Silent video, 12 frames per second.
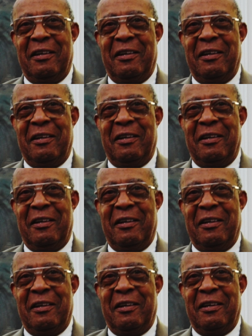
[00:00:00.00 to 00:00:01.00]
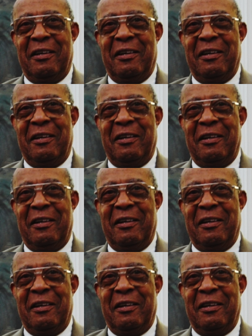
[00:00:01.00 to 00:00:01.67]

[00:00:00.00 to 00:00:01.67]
(no one is talking)